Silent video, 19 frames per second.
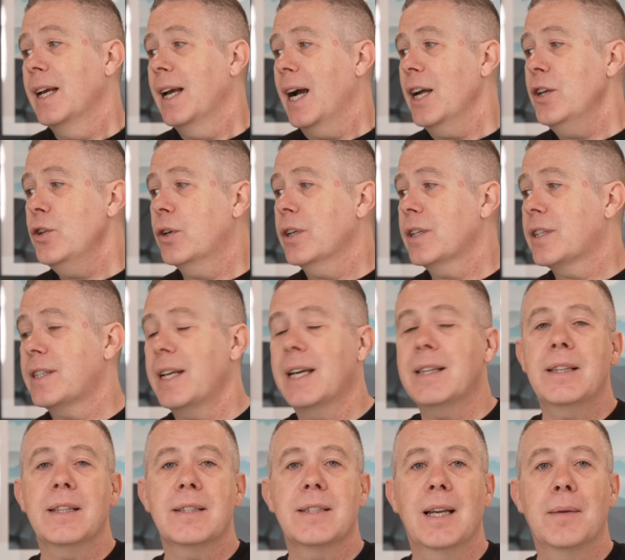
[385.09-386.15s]
And you could
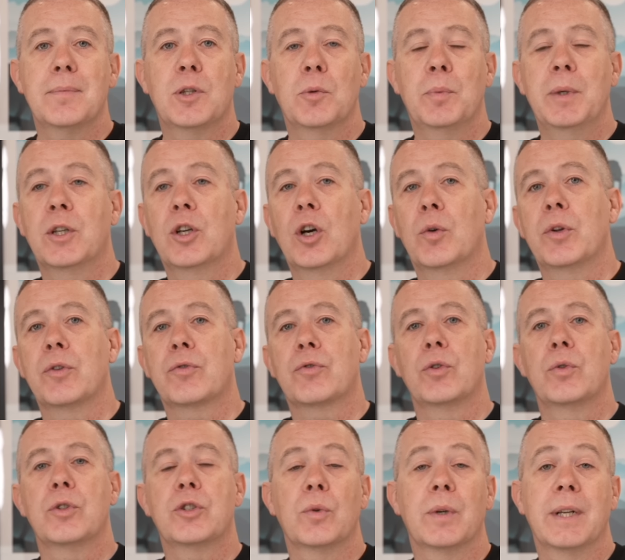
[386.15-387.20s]
set this up to be going
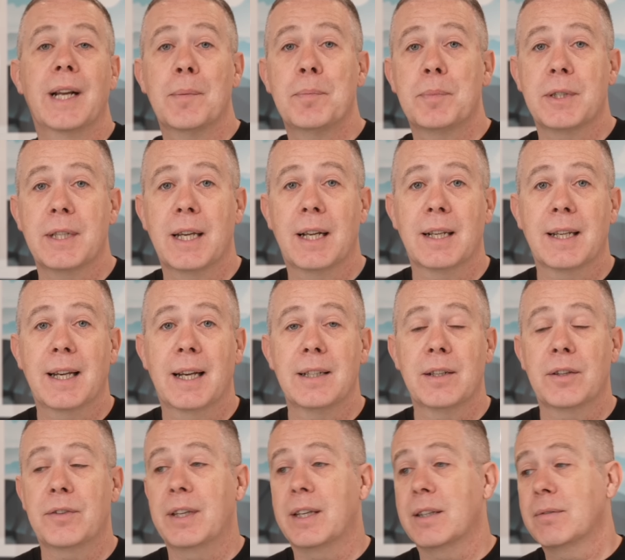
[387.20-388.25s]
through to an upsell
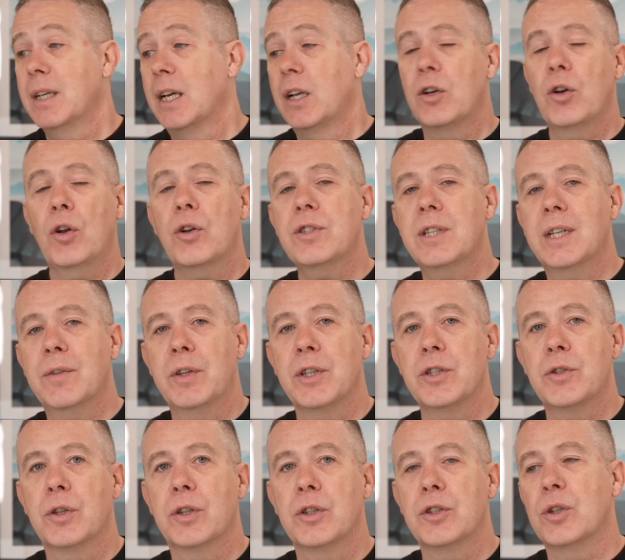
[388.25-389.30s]
kind of thing. Lots of different
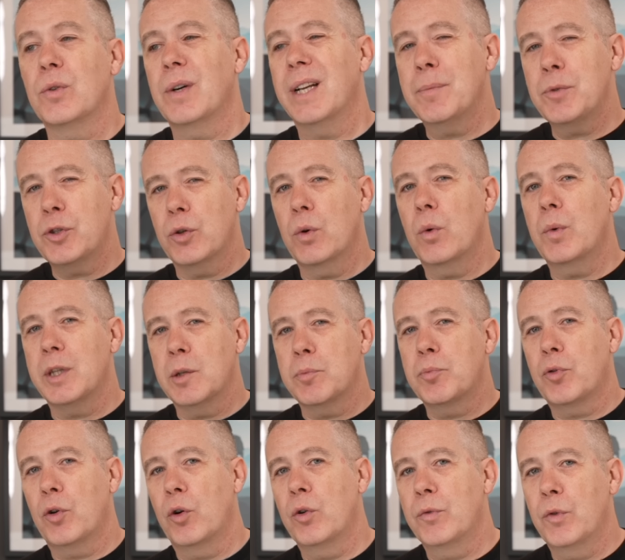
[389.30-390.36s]
things you can do. And I'm sure when the
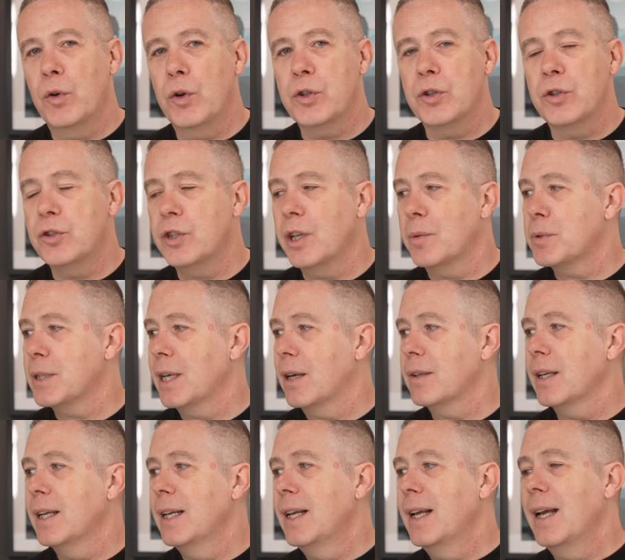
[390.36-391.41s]
pro version ships
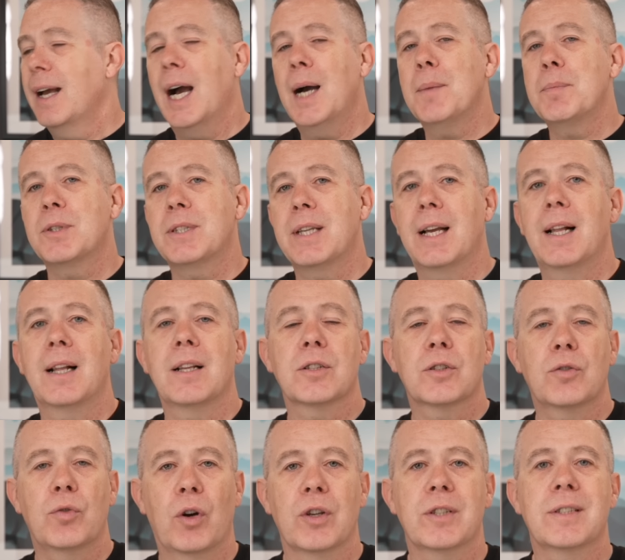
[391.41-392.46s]
out, upsells,
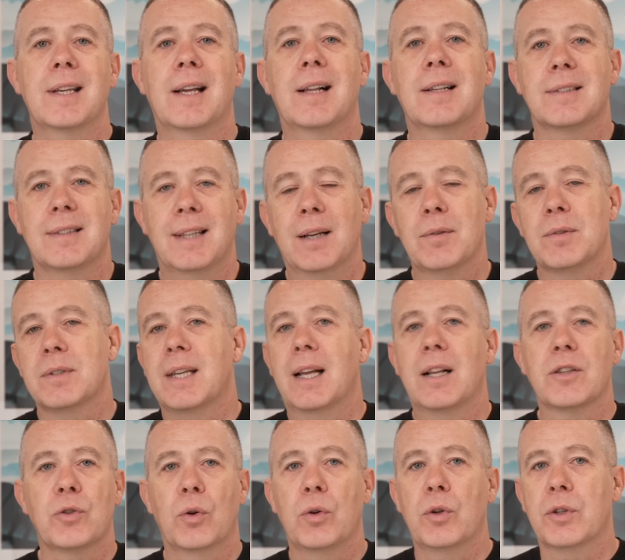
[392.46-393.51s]
cross-sells,
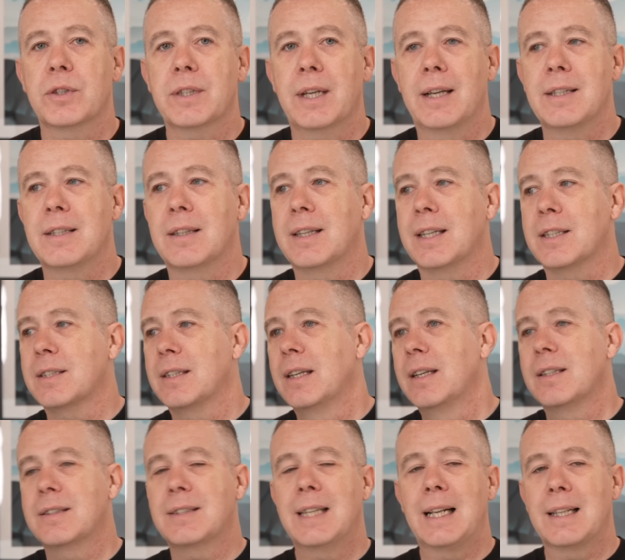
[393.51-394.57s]
downsells, all those kinds of things,
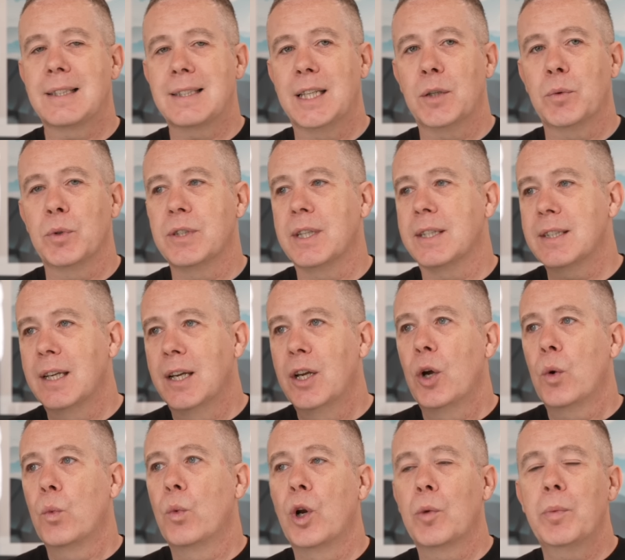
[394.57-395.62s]
sales sequences
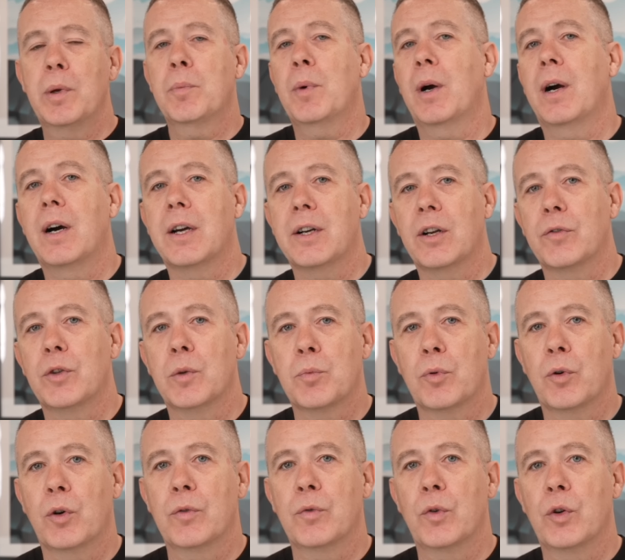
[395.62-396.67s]
will be part of the
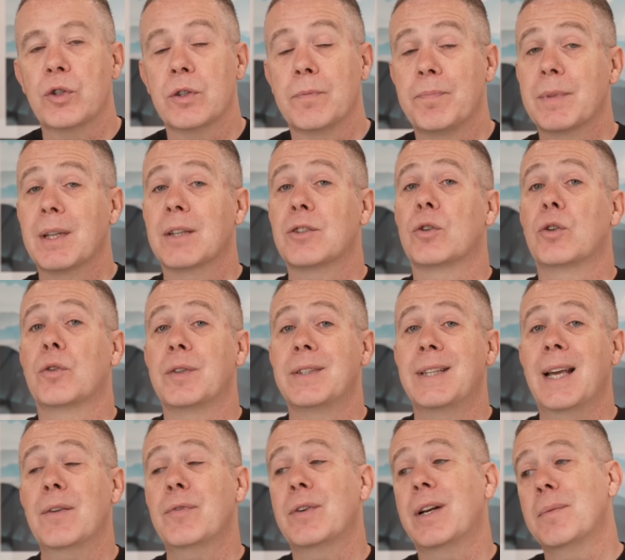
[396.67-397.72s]
pro version. Don't know for
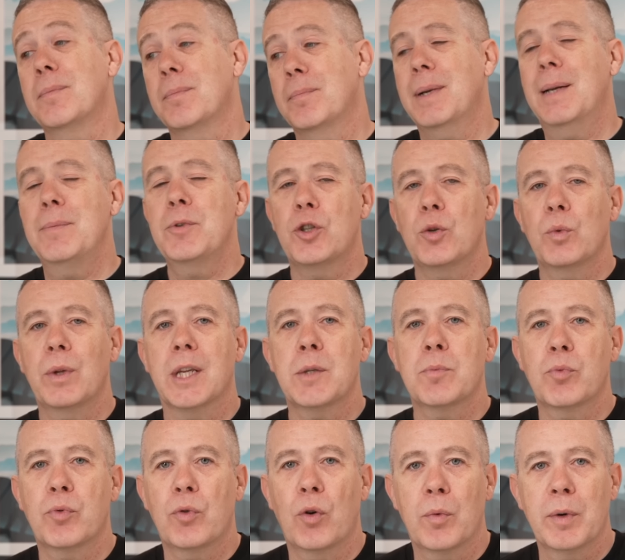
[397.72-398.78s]
definite, but I'm sure that's
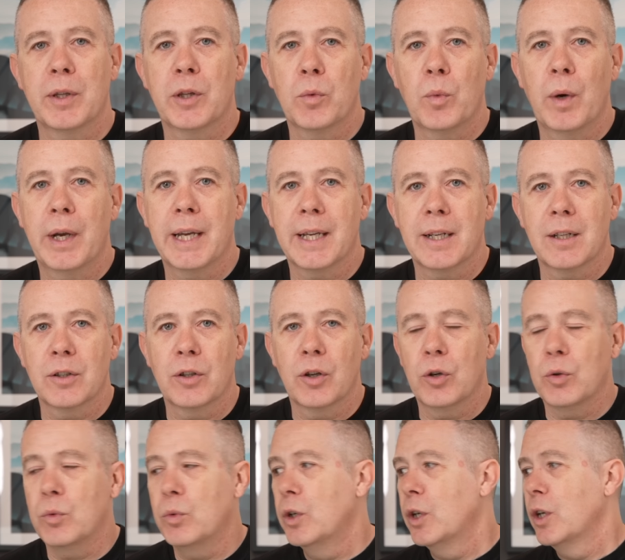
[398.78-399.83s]
probably the way it'll
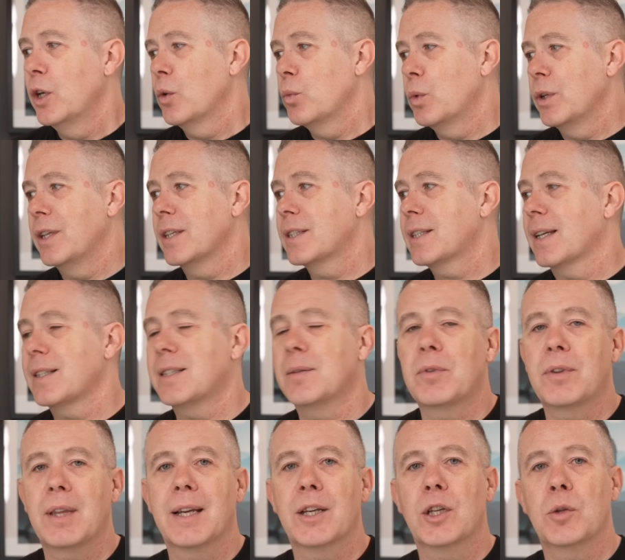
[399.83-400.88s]
go with these custom
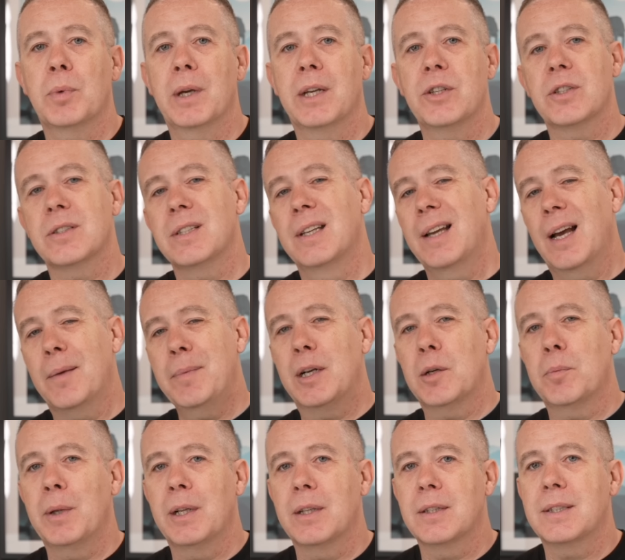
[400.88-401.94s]
thank you pages. I'll be able
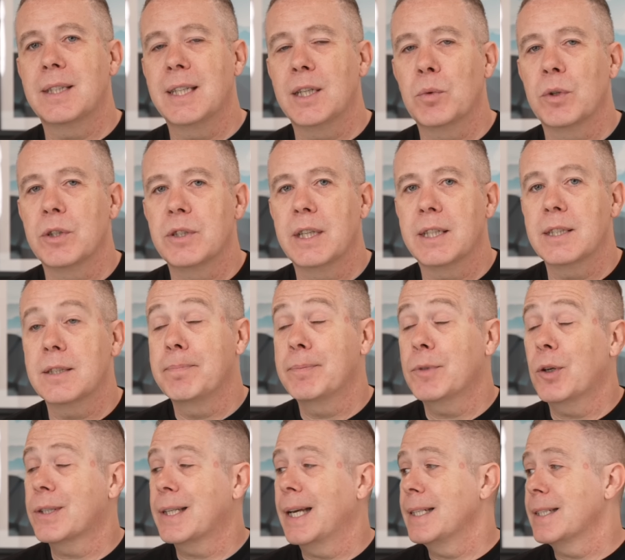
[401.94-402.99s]
to build sequences,
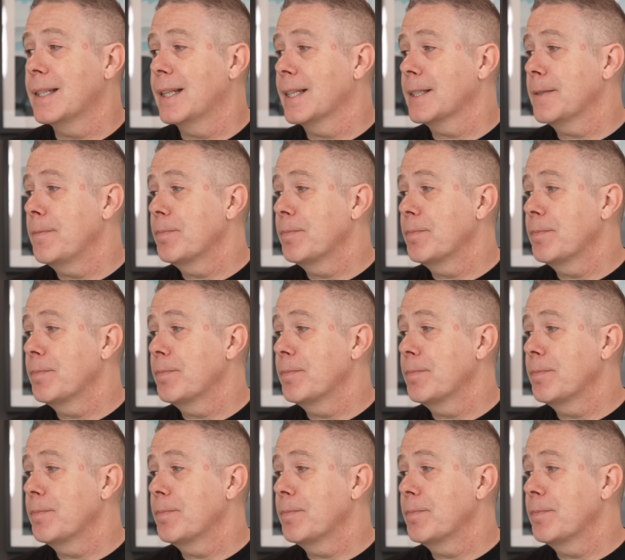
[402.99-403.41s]
those kinds of things.